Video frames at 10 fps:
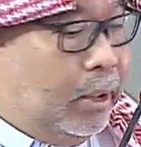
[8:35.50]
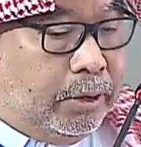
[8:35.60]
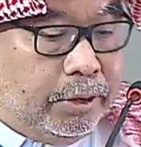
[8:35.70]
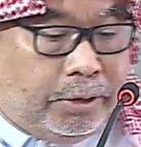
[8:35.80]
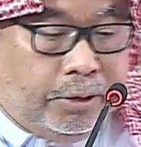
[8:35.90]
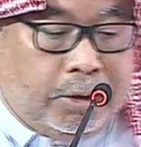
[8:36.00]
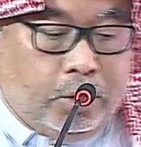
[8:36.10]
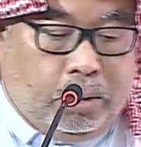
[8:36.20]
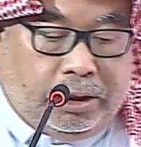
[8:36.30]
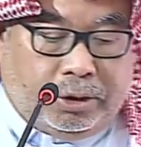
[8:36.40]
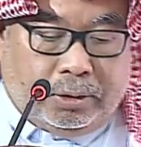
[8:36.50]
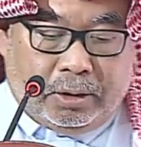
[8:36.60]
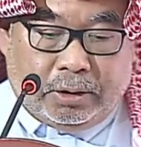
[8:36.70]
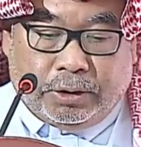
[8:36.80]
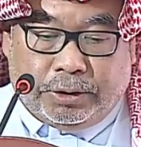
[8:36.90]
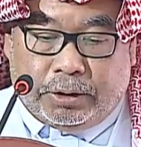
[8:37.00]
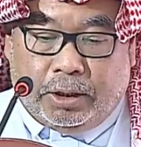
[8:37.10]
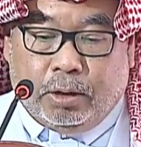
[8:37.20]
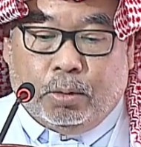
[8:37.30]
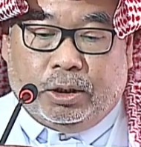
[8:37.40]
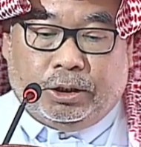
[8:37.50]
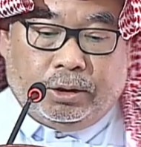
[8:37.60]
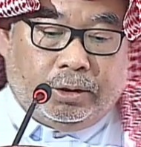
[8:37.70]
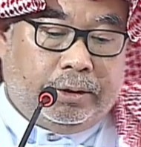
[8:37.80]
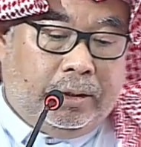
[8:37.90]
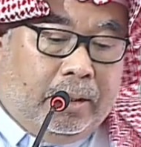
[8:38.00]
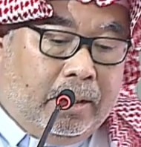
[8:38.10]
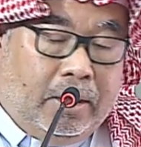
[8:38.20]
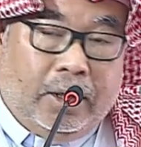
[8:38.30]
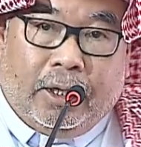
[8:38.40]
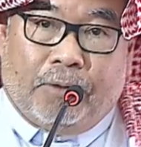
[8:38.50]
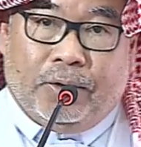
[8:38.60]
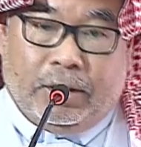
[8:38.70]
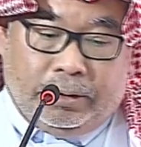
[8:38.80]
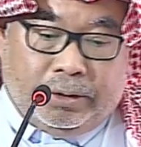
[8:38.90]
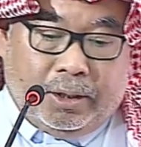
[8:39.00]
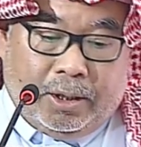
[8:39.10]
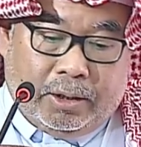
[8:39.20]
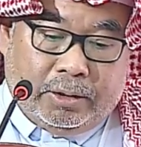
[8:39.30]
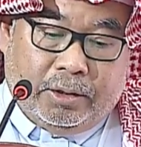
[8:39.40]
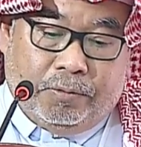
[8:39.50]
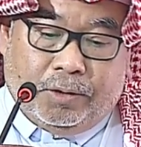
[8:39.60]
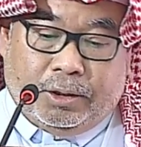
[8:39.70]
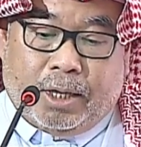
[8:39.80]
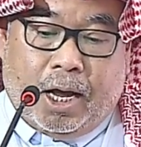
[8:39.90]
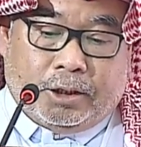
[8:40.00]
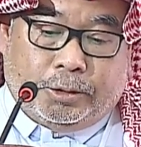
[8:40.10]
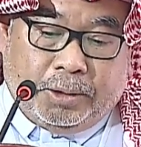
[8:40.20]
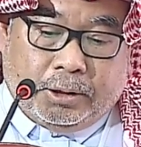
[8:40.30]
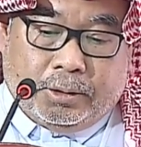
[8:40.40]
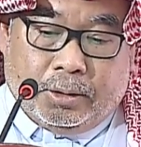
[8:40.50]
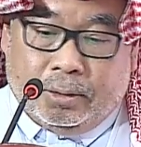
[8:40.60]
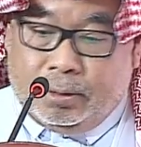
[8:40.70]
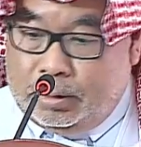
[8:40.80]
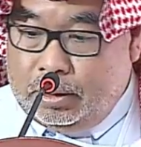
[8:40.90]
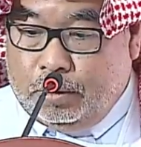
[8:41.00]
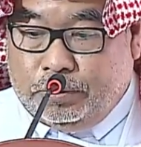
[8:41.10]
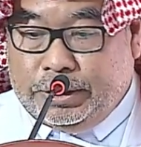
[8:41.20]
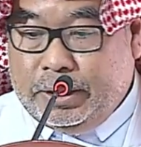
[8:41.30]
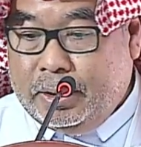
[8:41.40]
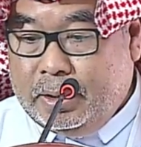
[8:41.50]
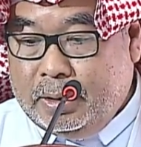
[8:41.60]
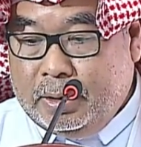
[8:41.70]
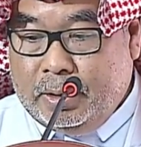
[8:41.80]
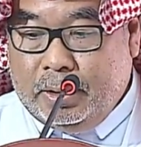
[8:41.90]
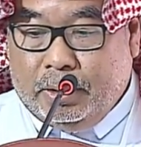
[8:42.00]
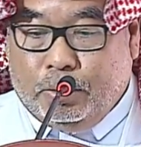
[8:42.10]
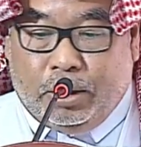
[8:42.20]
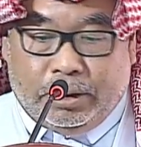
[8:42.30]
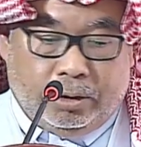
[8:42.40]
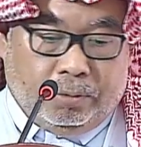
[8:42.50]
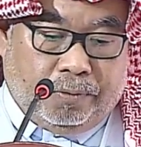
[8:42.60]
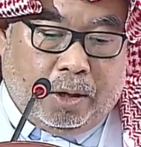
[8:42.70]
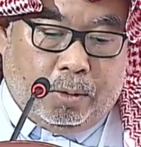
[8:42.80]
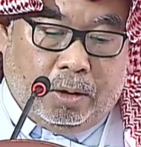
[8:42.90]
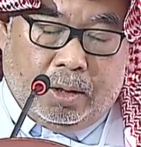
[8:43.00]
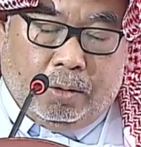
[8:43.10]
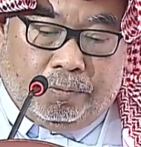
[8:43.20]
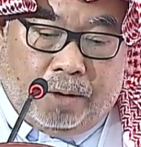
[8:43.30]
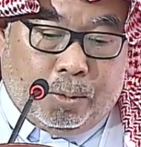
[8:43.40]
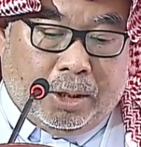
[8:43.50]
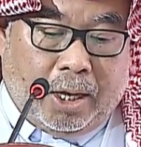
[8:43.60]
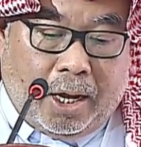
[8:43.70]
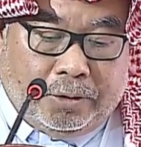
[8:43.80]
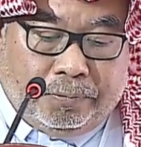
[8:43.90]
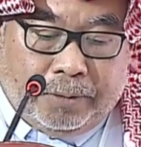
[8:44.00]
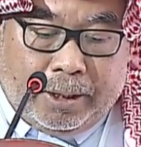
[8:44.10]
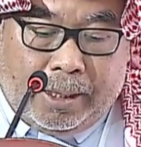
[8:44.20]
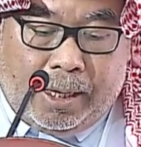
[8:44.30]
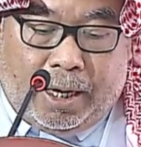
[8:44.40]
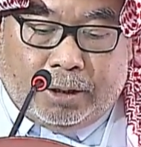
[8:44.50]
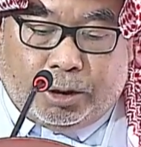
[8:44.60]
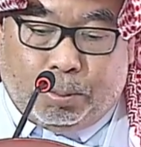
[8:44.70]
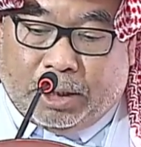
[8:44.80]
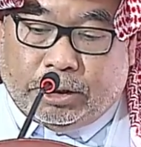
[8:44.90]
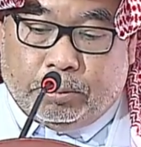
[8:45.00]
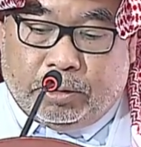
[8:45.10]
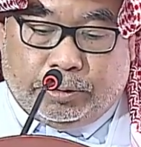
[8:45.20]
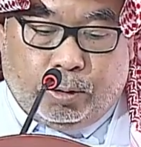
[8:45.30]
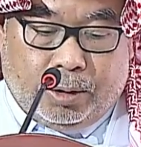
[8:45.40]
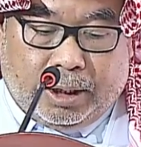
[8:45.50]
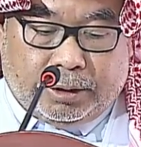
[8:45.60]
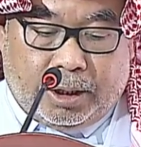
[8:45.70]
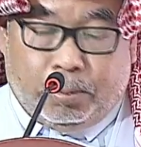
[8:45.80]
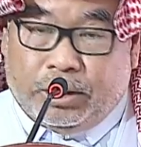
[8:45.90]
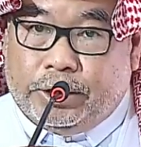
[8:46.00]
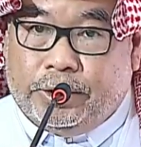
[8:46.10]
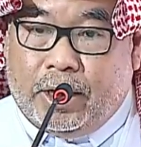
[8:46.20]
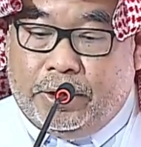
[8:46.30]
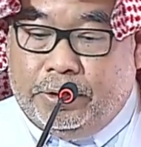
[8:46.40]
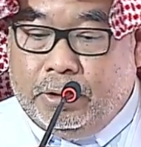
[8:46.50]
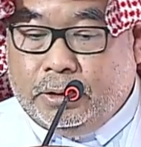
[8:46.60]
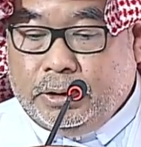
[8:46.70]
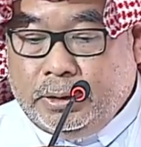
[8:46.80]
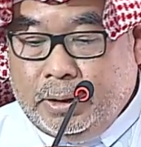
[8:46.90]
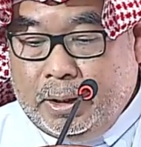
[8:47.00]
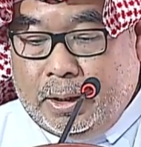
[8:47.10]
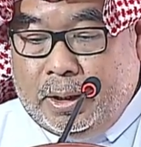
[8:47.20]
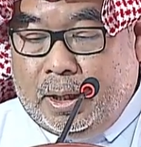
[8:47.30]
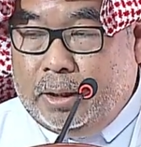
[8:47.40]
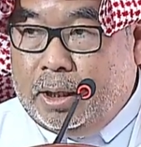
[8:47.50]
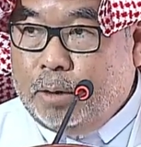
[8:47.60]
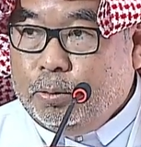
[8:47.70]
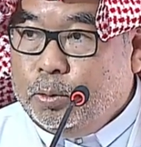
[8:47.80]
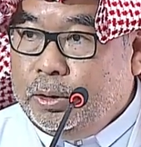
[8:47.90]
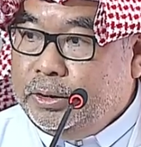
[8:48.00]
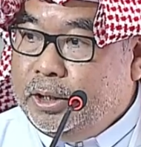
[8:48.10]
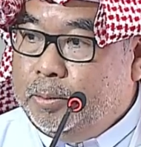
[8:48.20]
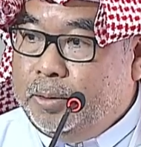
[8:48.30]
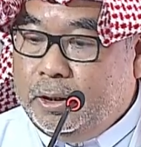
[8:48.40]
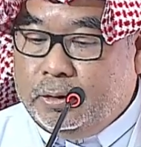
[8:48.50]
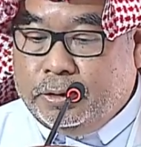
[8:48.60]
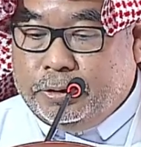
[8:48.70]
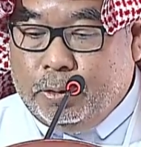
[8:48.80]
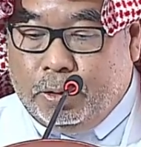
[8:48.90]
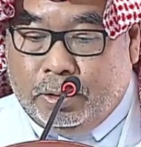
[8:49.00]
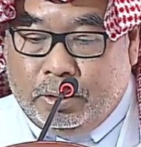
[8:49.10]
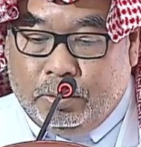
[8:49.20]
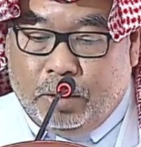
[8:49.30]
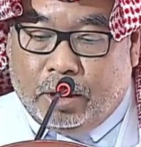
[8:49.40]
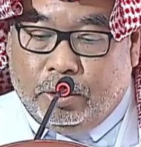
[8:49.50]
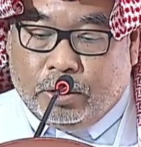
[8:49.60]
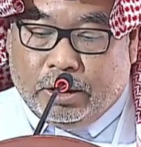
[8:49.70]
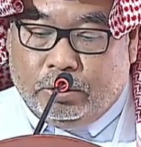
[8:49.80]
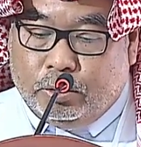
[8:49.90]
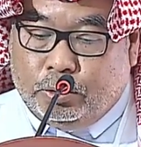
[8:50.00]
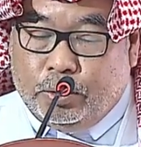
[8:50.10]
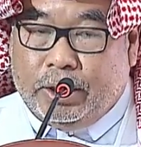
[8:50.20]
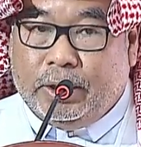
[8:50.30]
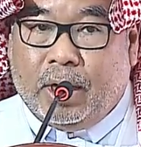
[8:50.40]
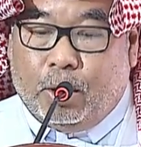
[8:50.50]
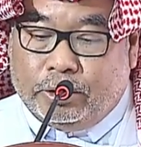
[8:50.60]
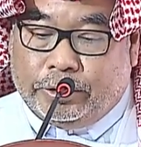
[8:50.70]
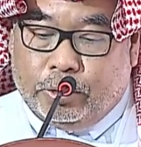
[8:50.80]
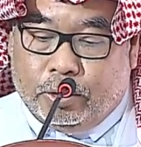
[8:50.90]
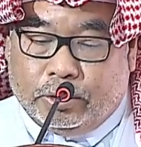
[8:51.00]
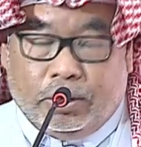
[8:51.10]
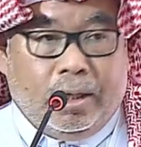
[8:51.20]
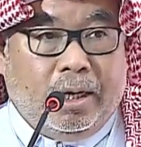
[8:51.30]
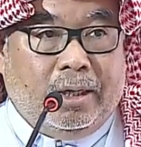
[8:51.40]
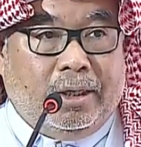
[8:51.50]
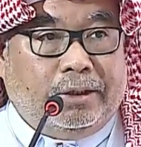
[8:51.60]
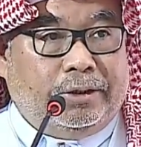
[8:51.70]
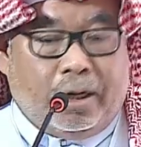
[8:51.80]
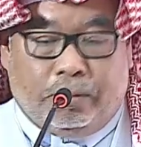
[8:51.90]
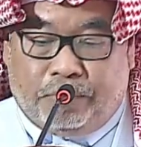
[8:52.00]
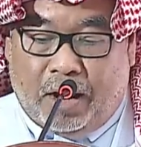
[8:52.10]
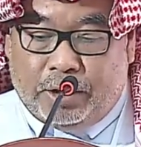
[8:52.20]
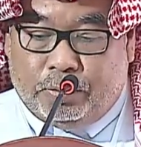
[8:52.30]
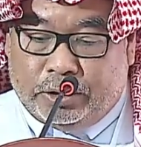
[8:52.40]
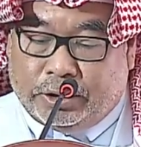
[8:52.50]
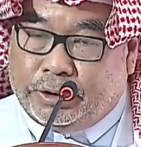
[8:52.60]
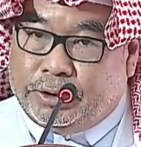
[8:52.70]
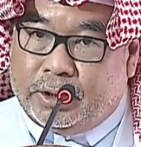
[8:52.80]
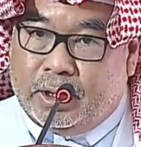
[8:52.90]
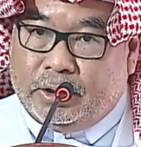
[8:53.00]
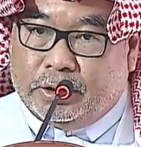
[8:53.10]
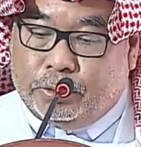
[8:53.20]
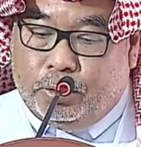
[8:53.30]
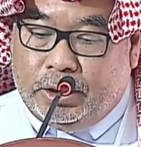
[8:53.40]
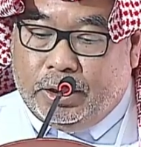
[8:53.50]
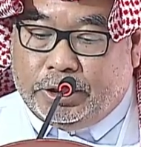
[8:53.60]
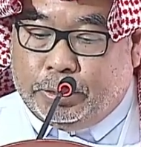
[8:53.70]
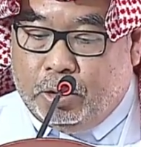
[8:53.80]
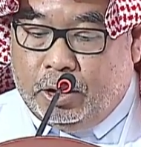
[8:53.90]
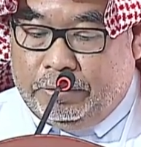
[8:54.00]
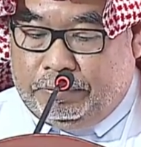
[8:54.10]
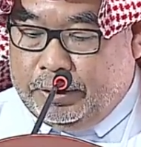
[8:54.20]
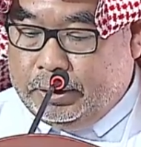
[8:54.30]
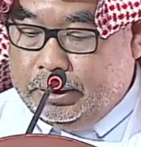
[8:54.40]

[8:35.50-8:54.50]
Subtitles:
This is the question. It is the 10 questions covering the different aspects of the quality of our life, and the maximum score, as I mentioned, that 30. And how to interpret the score? We are looking usually our score less than 5, which is just only a small effect.